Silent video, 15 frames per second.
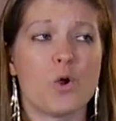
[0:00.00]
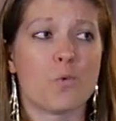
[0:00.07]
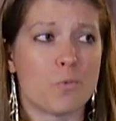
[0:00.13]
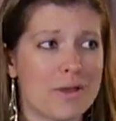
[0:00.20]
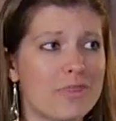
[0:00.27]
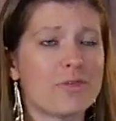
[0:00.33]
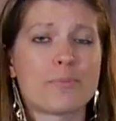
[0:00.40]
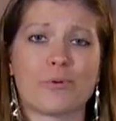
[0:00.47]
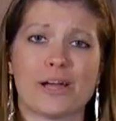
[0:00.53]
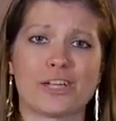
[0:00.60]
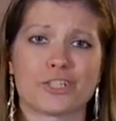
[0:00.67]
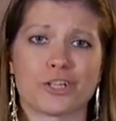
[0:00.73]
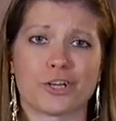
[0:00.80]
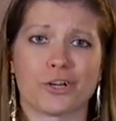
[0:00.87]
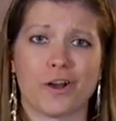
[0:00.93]
with the
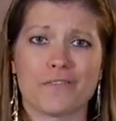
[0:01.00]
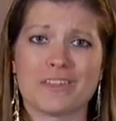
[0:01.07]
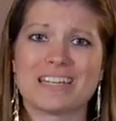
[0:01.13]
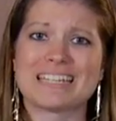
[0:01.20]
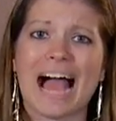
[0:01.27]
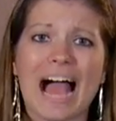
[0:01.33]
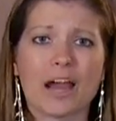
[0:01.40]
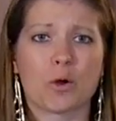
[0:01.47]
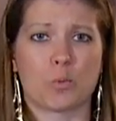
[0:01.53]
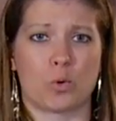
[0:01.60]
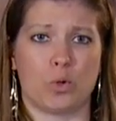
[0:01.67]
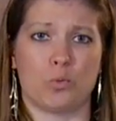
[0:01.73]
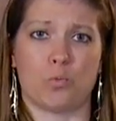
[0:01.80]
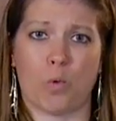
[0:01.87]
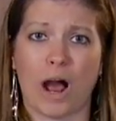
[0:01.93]
pressure of the entire
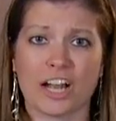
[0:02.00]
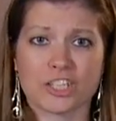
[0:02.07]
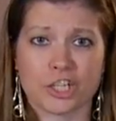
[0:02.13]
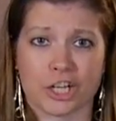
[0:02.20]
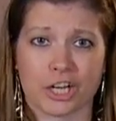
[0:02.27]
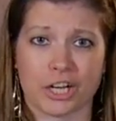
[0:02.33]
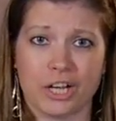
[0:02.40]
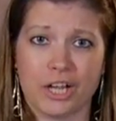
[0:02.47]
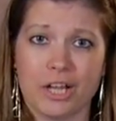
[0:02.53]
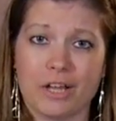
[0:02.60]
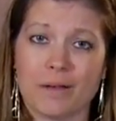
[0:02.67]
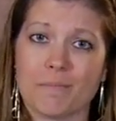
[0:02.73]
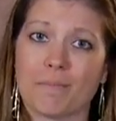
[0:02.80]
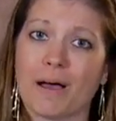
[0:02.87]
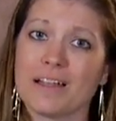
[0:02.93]
world watching.
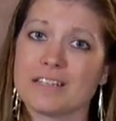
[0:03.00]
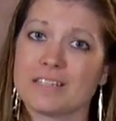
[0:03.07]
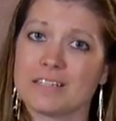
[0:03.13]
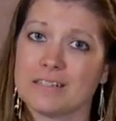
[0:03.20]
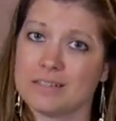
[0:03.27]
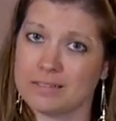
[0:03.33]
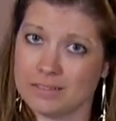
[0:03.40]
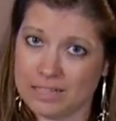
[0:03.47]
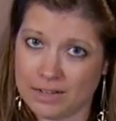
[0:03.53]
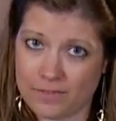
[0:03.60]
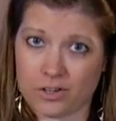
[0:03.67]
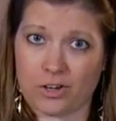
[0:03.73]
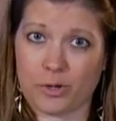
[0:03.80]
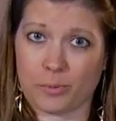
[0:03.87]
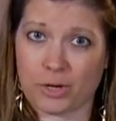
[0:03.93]
But, even
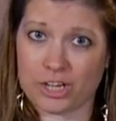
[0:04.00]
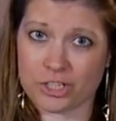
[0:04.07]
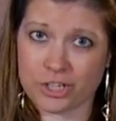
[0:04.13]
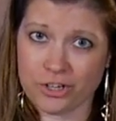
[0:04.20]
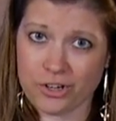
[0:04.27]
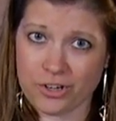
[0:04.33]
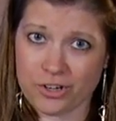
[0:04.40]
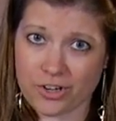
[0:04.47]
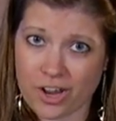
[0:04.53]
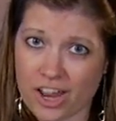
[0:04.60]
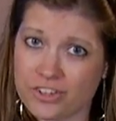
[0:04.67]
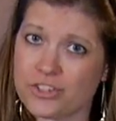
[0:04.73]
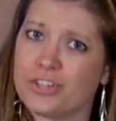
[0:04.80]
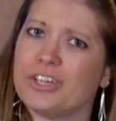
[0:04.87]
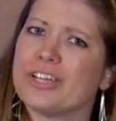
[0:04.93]
under pressure,
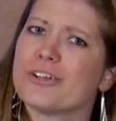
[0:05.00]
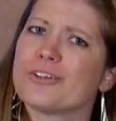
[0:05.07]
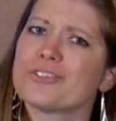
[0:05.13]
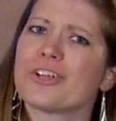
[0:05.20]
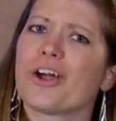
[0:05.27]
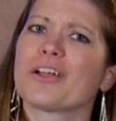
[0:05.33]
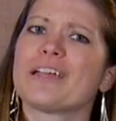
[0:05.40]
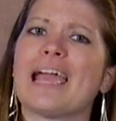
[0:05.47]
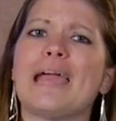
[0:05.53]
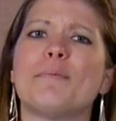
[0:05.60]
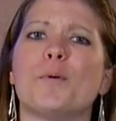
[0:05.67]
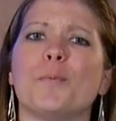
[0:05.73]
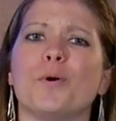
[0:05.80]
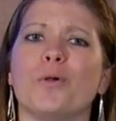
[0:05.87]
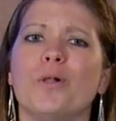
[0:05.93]
engineers are
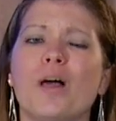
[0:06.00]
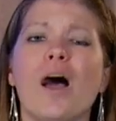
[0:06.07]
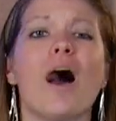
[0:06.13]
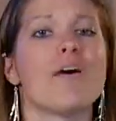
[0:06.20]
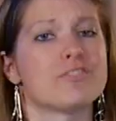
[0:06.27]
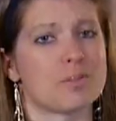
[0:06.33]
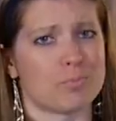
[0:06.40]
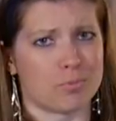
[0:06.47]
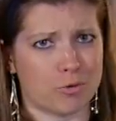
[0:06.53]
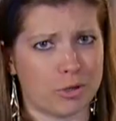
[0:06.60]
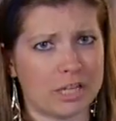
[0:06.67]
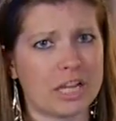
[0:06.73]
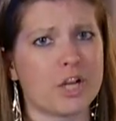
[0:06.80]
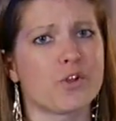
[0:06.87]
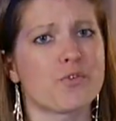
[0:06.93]
capable of some
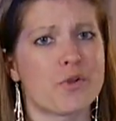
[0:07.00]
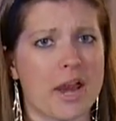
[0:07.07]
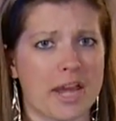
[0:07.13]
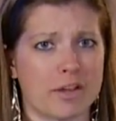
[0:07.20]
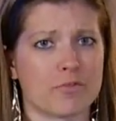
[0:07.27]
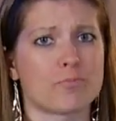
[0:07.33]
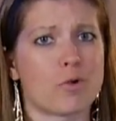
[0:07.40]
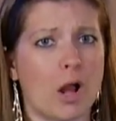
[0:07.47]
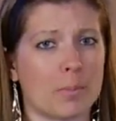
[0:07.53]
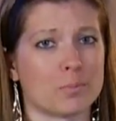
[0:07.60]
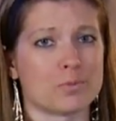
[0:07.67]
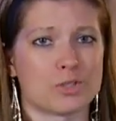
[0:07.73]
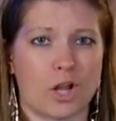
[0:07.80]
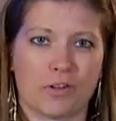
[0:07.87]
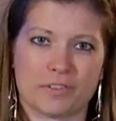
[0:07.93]
pretty creative problem
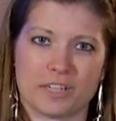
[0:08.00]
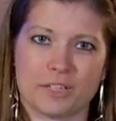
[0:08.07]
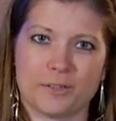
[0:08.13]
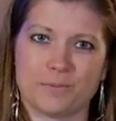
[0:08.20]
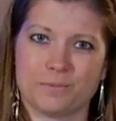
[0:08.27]
solving.